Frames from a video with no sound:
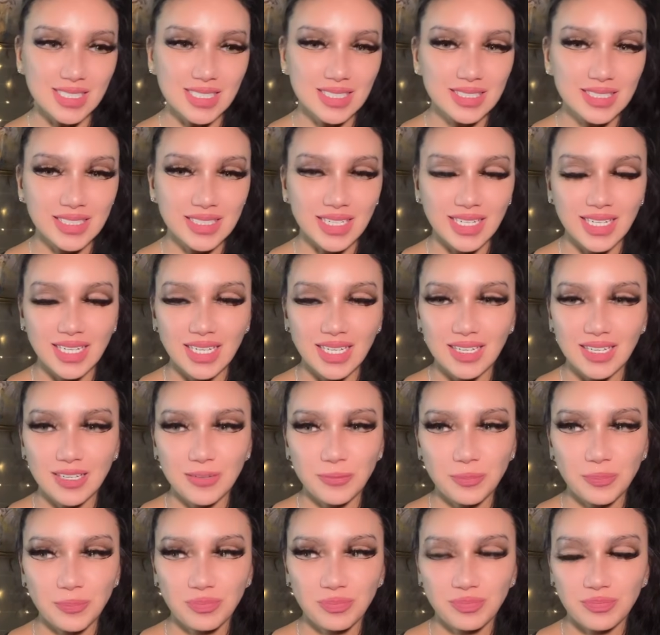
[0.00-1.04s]
Like,
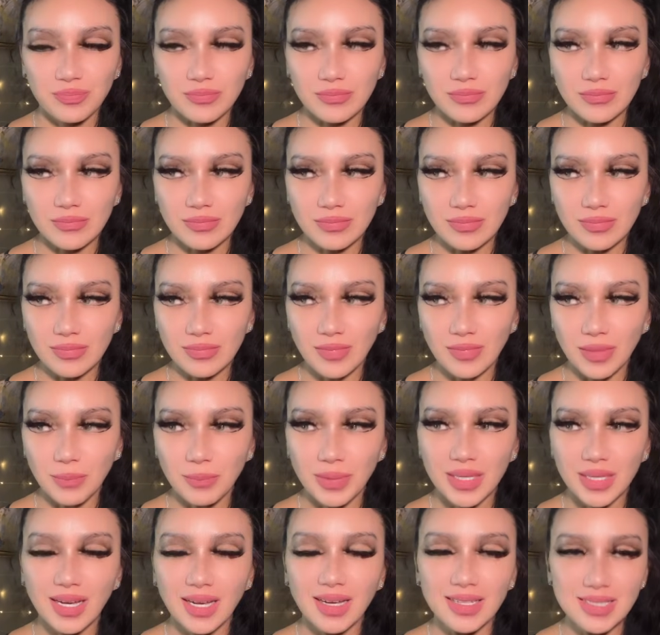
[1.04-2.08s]

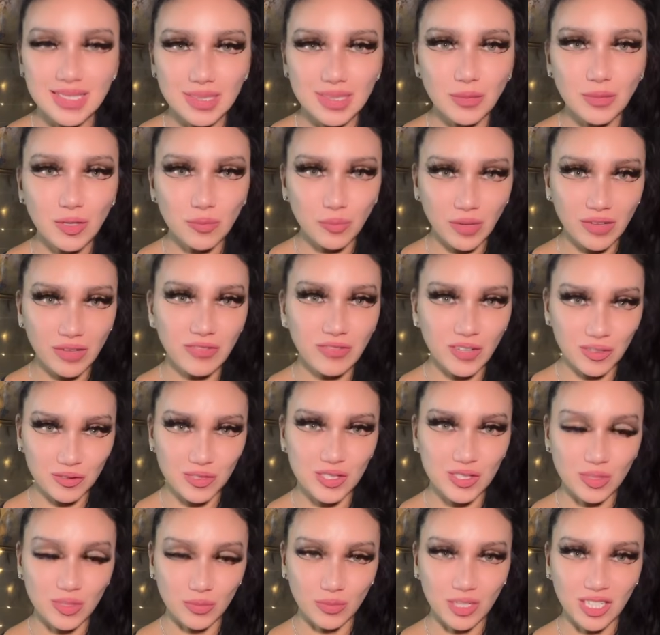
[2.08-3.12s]
because I'm on my
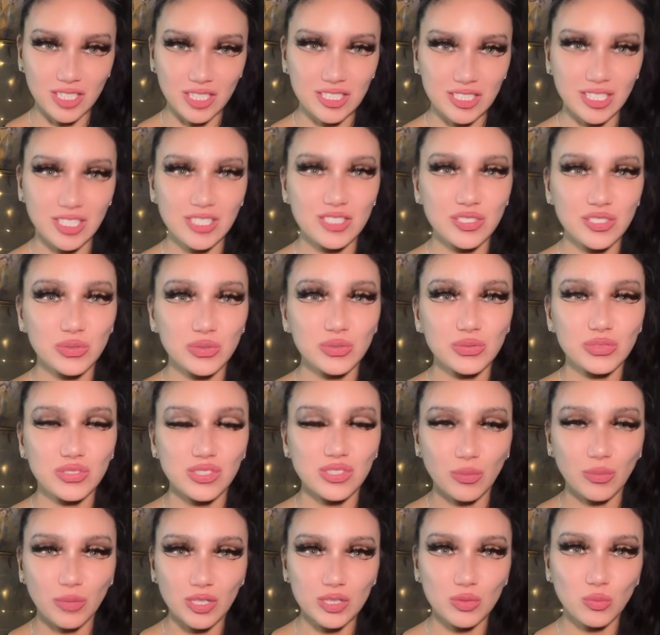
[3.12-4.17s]
phone so much and I do
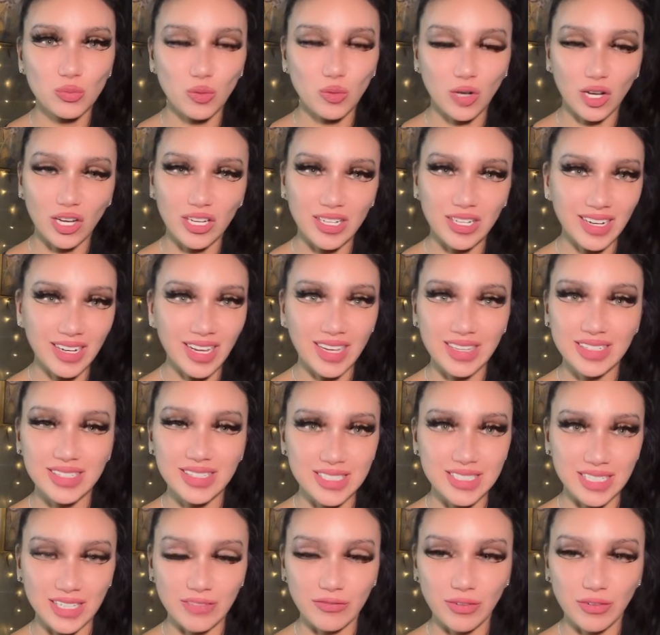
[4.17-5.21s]
so much work and
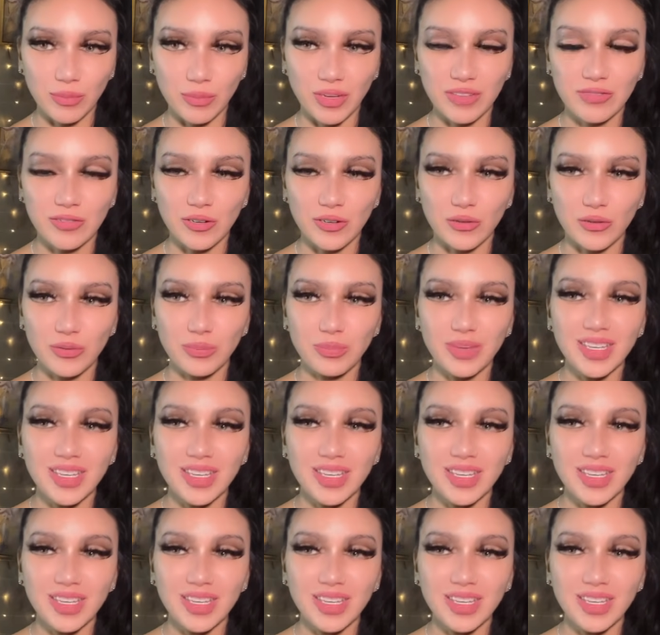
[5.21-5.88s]
editing from my phone,